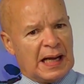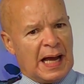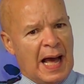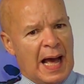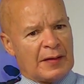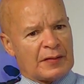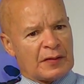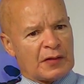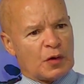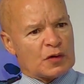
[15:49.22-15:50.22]
and
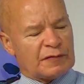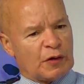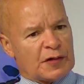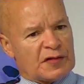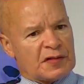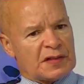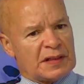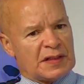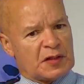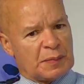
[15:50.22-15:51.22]
those voices
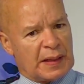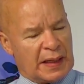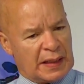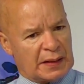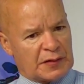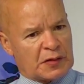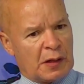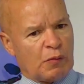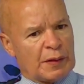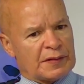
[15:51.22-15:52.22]
need to be heard. So I
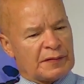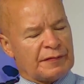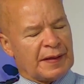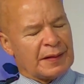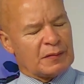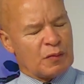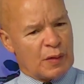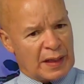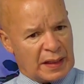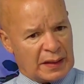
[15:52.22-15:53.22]
want to find
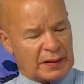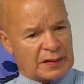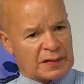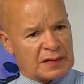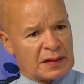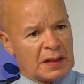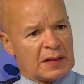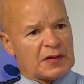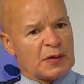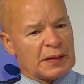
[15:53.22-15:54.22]
ways
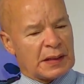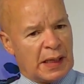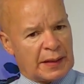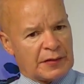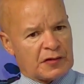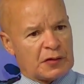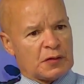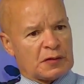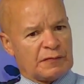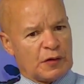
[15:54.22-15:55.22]
to encourage
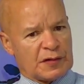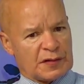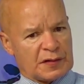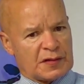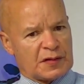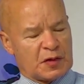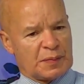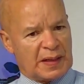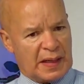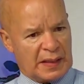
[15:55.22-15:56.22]
those voices to
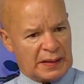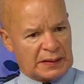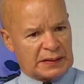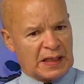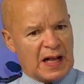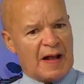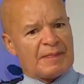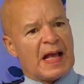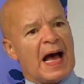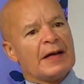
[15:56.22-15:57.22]
be heard
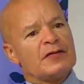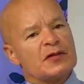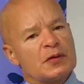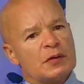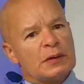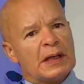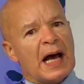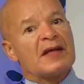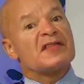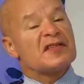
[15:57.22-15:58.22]
and to
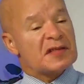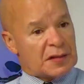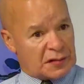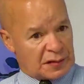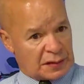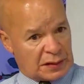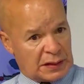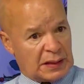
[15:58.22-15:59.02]
assist